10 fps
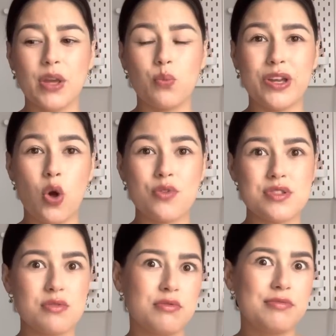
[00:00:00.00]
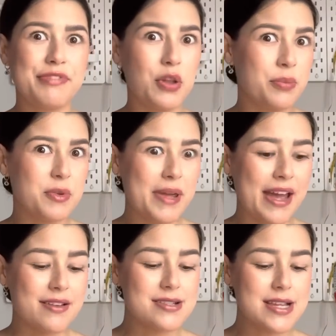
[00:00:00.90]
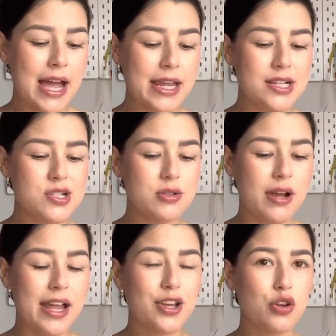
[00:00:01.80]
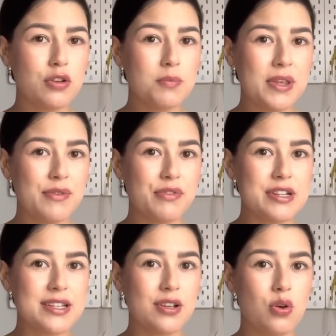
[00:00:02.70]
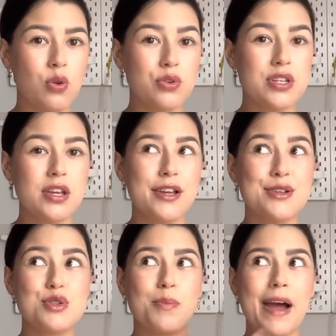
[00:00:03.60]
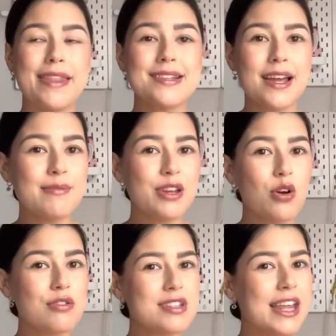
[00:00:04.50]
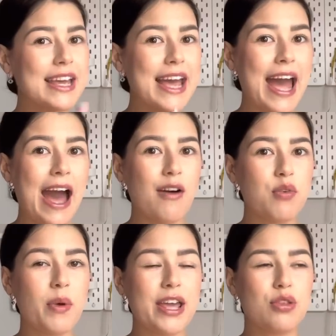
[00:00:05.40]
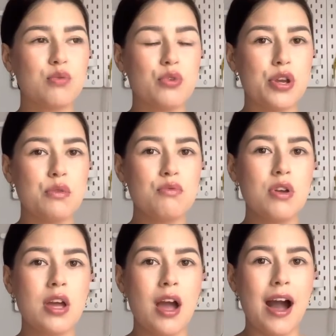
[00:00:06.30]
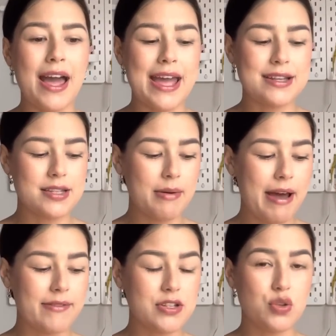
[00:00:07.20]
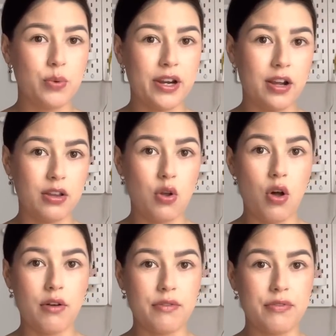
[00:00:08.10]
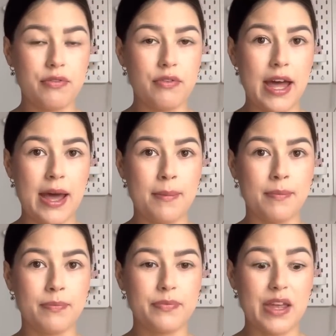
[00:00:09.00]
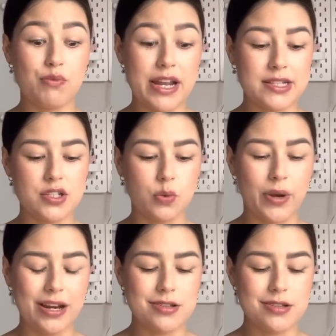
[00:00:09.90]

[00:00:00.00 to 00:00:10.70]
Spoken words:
We also filmed a bit outside, so I couldn't be freezing cold. So by the time we got to like halfway through, I ended up having to wear a lot of like ready-to-wear